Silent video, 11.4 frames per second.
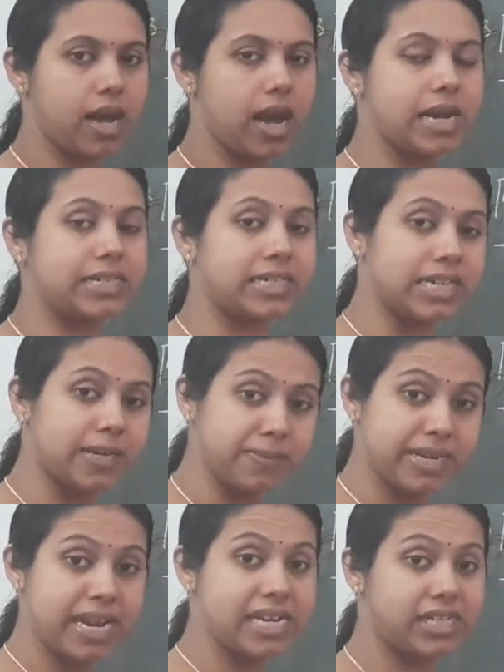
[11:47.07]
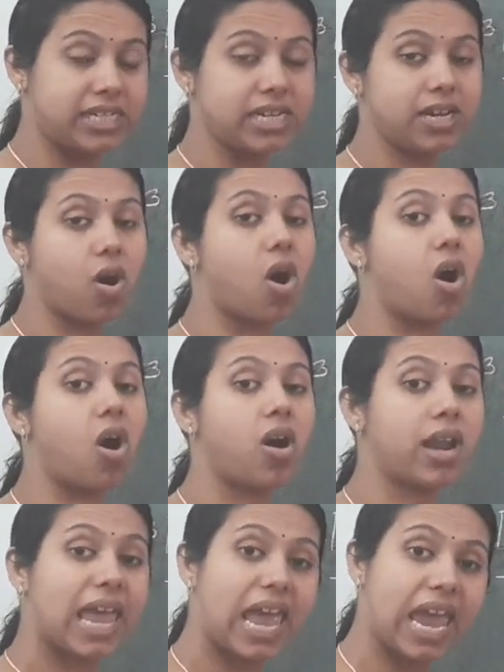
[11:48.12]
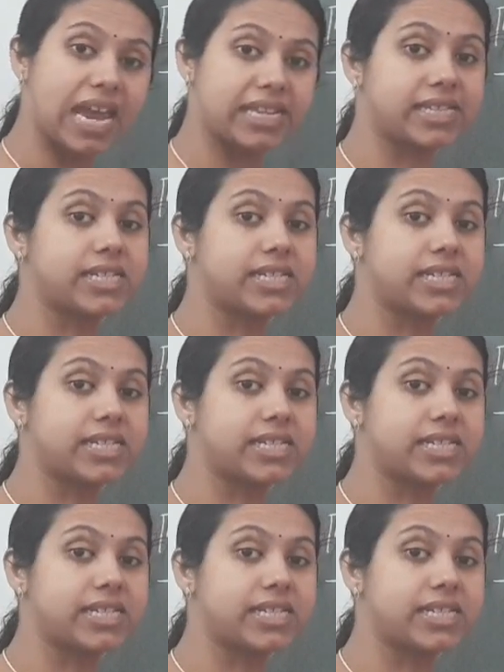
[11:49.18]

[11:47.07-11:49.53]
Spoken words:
are terminating or ends.